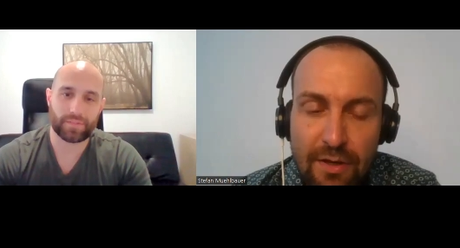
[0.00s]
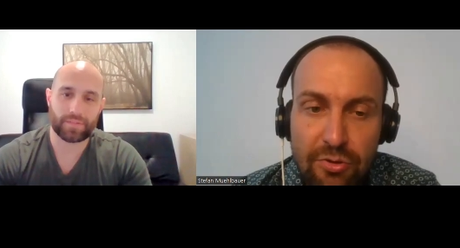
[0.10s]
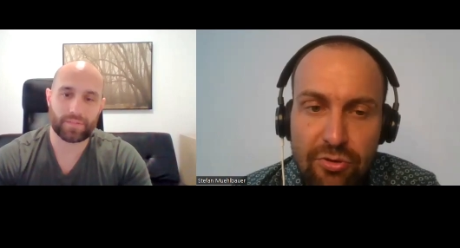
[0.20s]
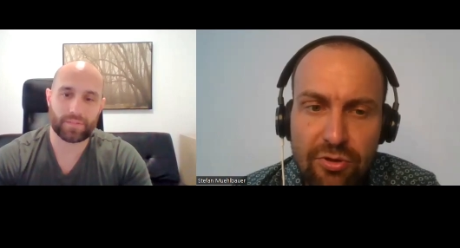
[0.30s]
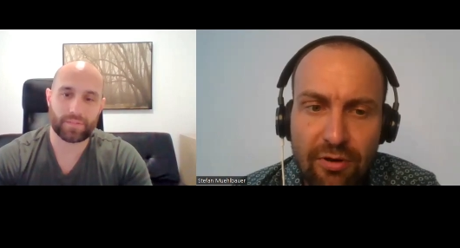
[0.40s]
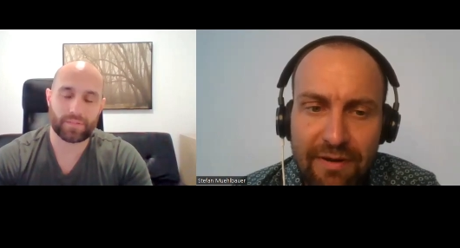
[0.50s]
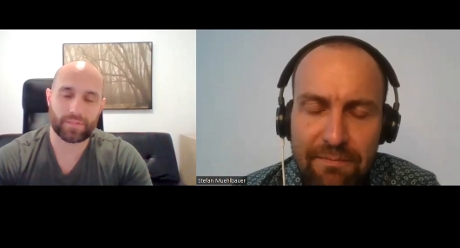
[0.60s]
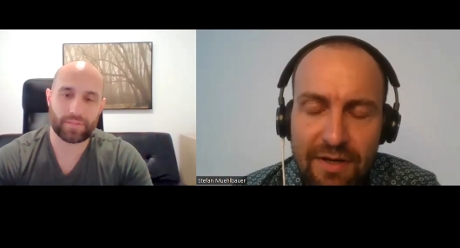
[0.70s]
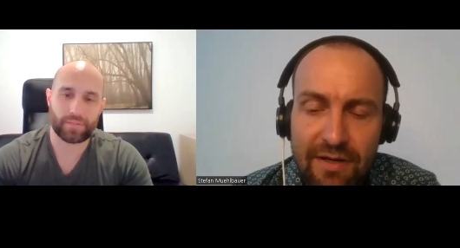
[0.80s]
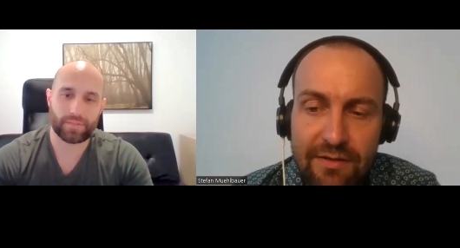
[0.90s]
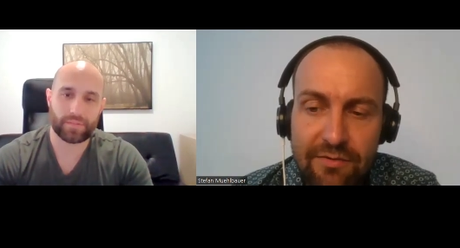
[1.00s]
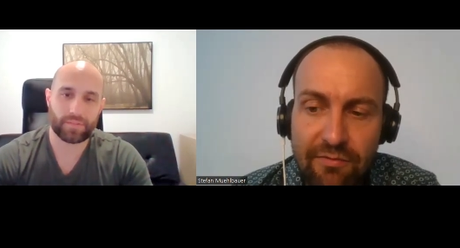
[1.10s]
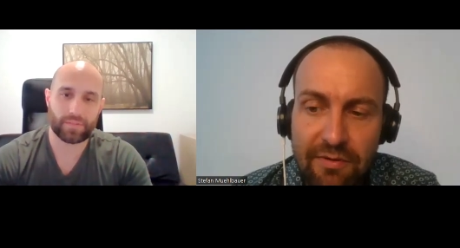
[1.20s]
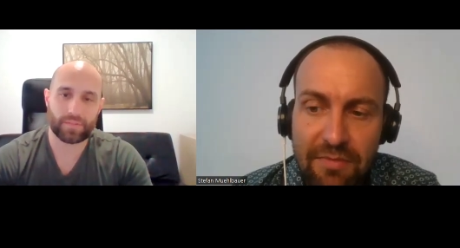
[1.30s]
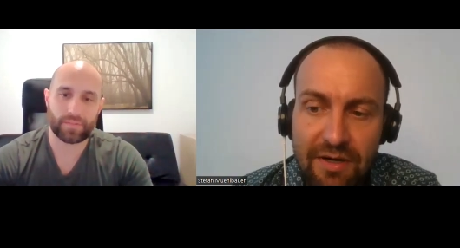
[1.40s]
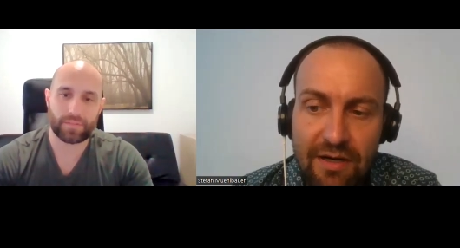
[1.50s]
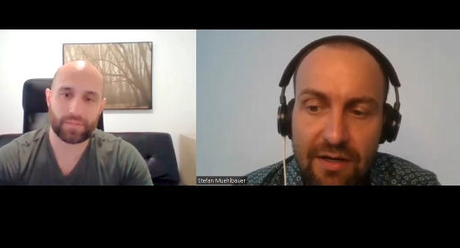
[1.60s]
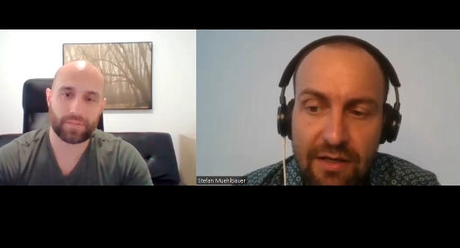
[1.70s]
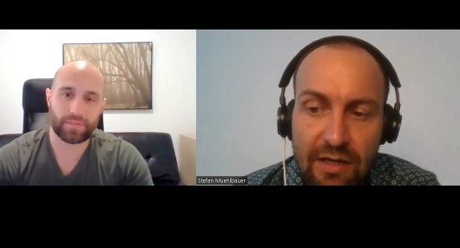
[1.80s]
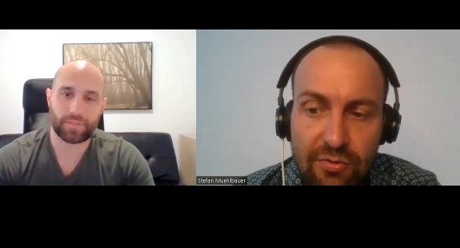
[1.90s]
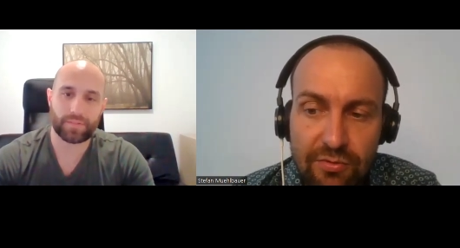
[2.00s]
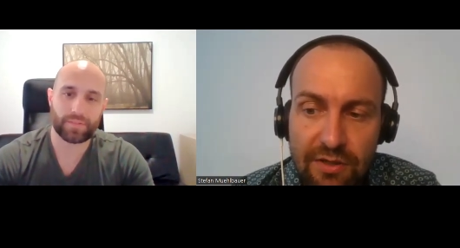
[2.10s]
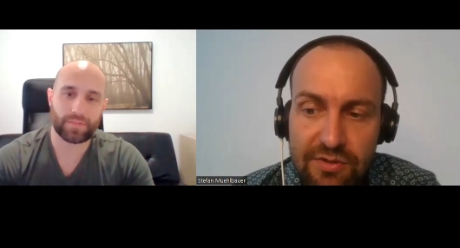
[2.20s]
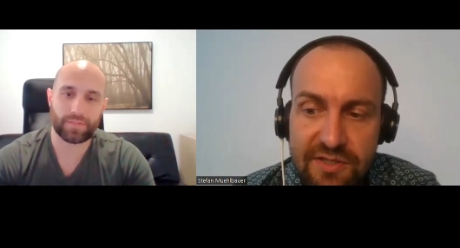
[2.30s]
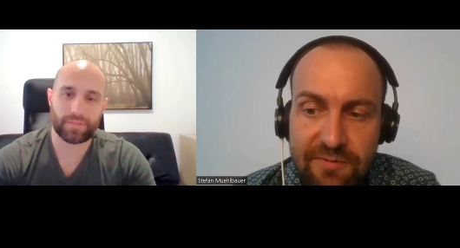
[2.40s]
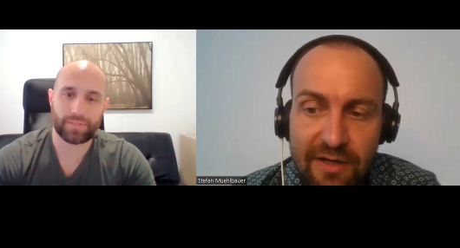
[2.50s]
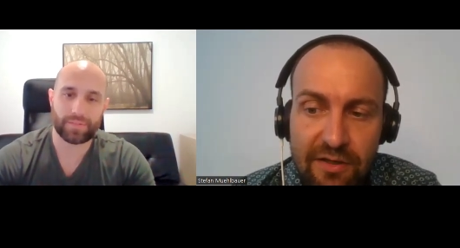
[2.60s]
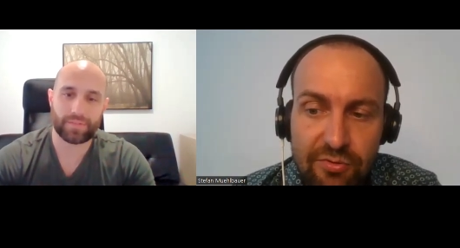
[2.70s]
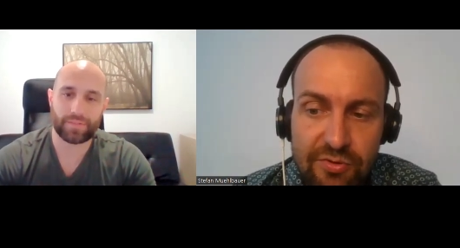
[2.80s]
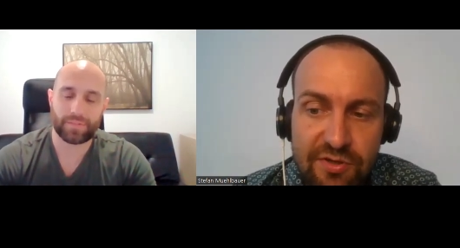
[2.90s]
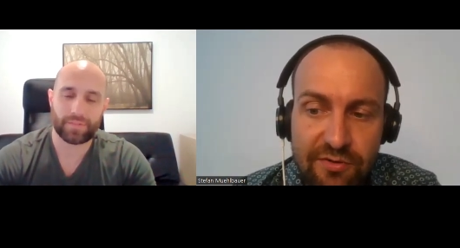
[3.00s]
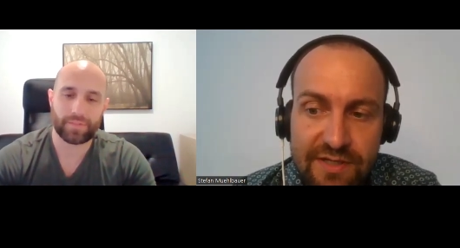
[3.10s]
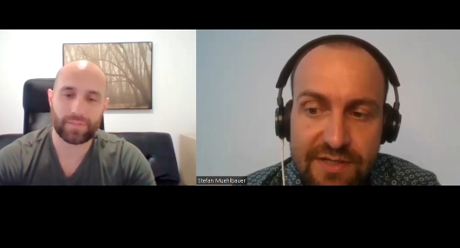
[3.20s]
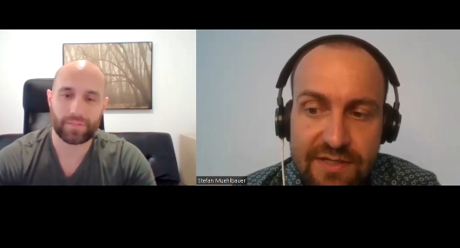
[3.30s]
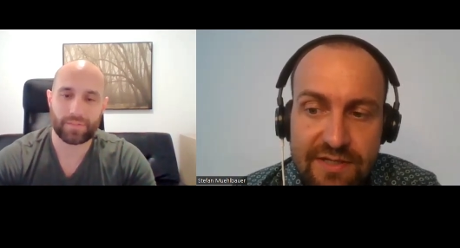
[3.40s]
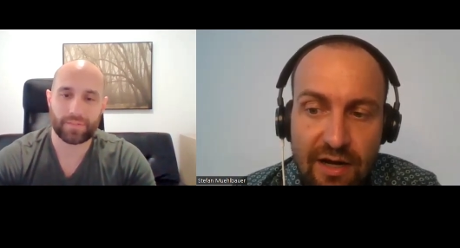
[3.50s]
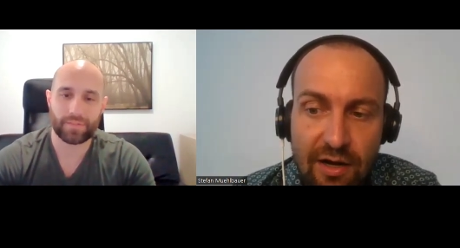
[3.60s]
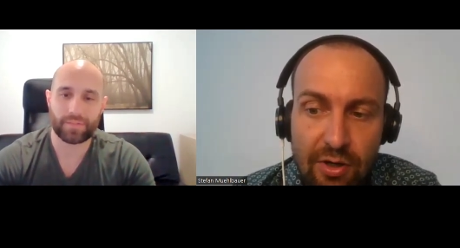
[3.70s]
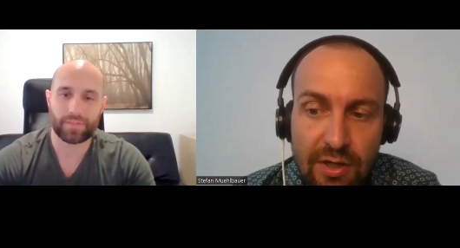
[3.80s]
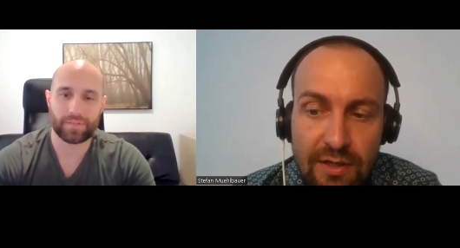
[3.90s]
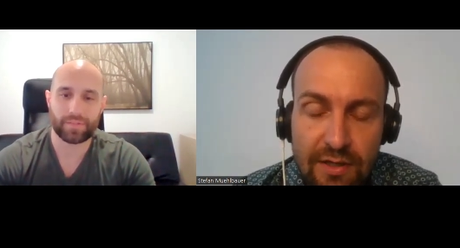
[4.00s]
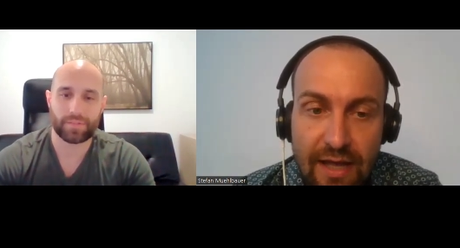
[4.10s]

Speaker 1: november november uh, 2022 so this is now